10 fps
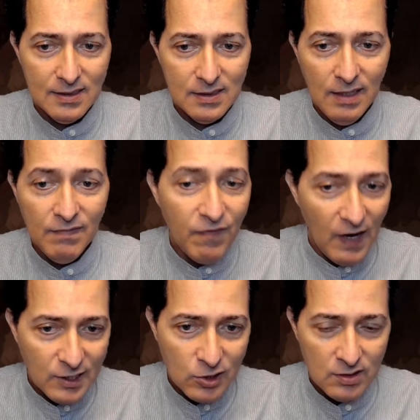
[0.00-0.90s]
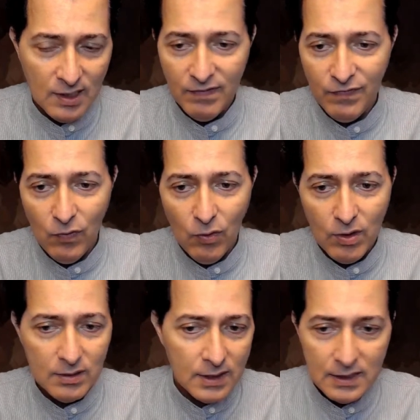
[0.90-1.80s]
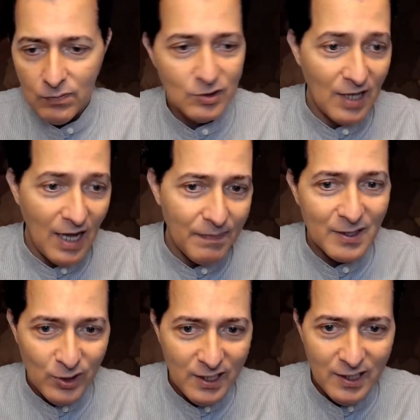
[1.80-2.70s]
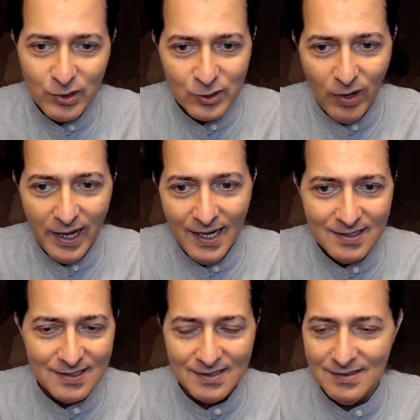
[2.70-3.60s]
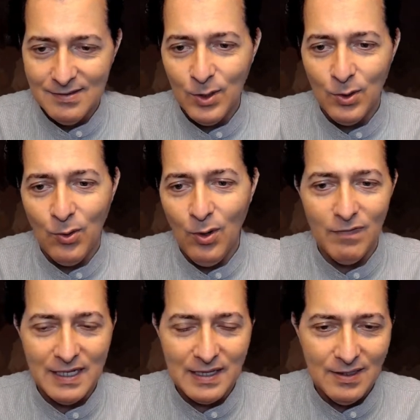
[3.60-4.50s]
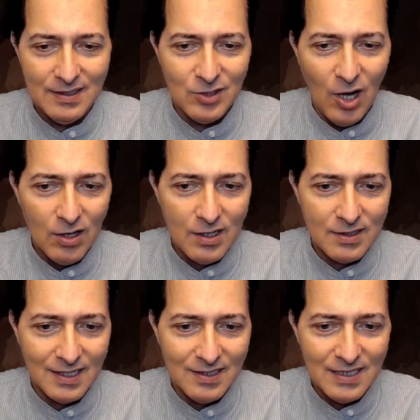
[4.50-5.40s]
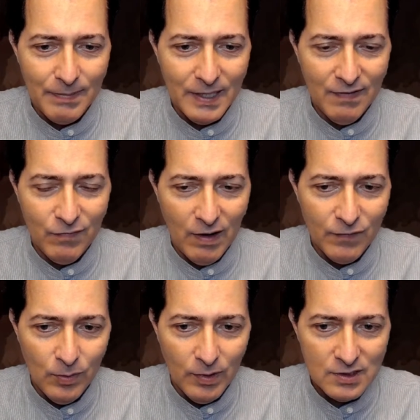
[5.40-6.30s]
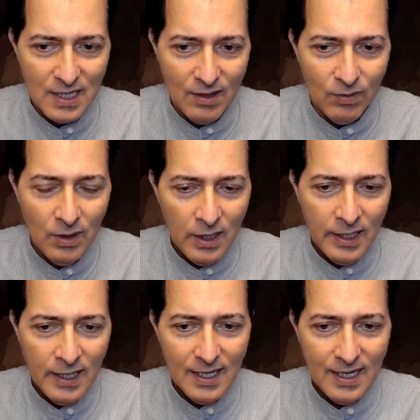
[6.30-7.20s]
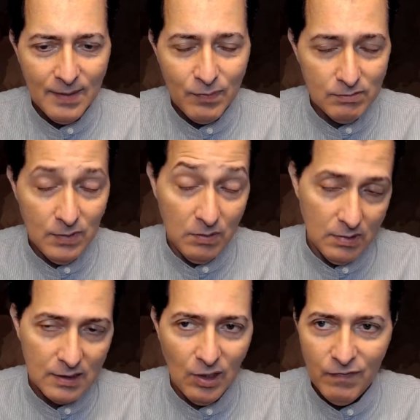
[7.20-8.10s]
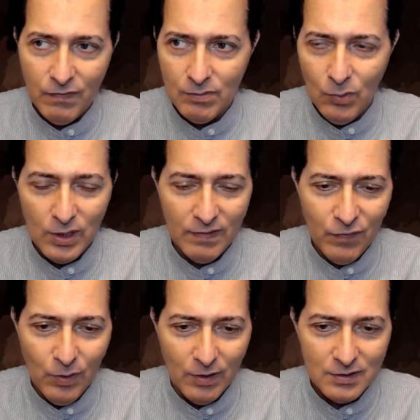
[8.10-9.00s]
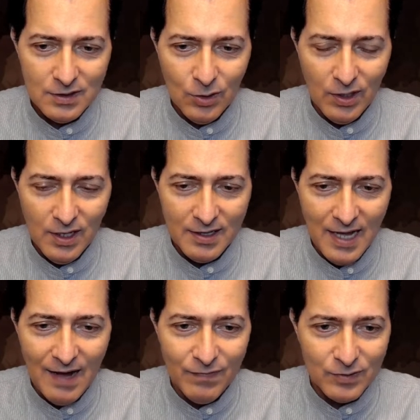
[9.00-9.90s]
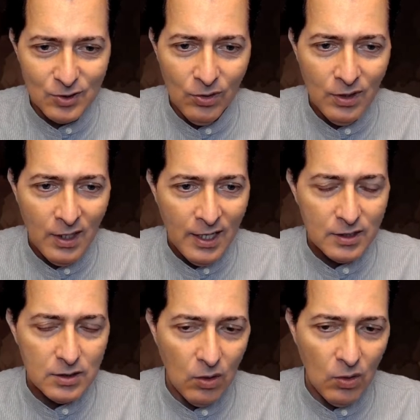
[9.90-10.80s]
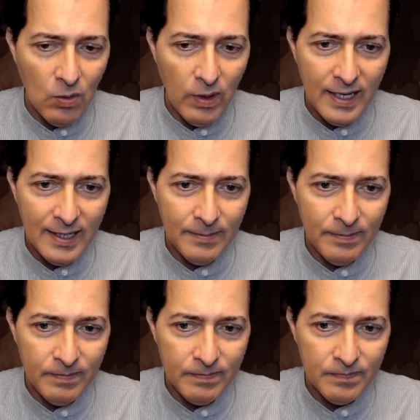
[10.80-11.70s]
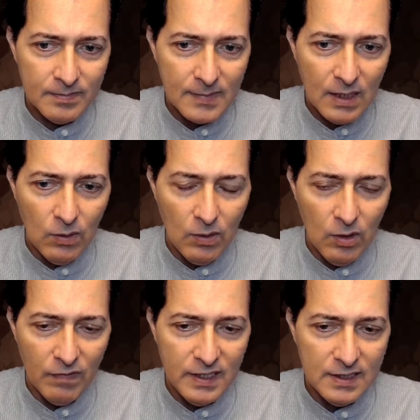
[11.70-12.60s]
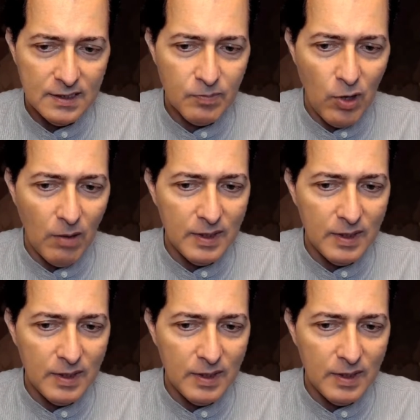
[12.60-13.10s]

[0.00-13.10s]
inflation, and therefore what's going to happen to the interest rate, and all of that talk that is happening for a few months now. No, actually for more than a few months, a year and a half or so. So all of this is probably